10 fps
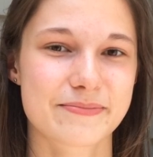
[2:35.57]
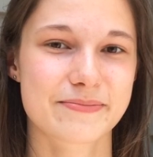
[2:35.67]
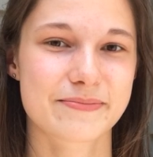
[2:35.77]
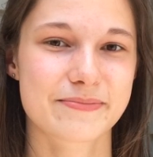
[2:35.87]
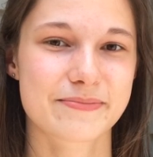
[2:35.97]

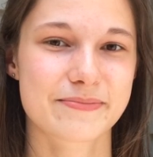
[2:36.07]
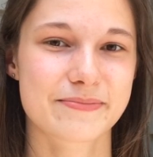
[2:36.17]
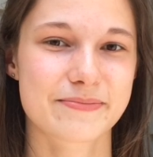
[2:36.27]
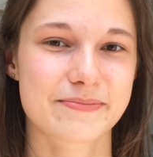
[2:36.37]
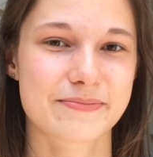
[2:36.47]

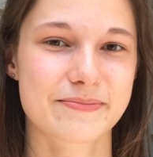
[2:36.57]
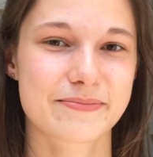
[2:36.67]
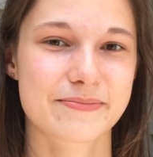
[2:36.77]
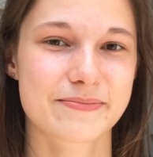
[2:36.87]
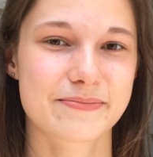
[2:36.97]

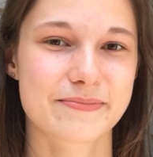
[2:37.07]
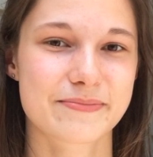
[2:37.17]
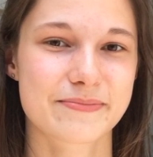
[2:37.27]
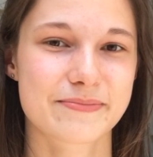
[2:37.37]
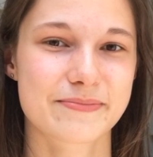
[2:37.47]

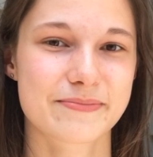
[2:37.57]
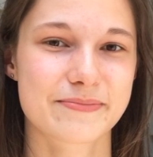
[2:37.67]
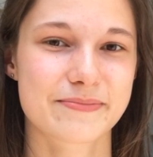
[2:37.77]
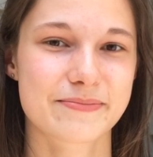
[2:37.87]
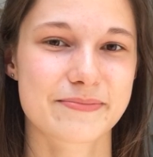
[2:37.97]

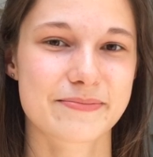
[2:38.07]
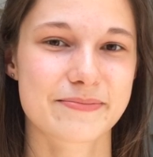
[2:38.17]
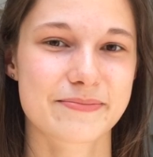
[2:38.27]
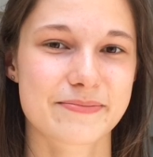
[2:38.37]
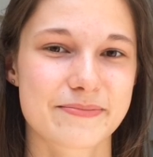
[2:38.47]

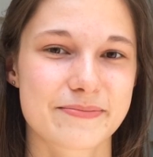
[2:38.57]
[no speech]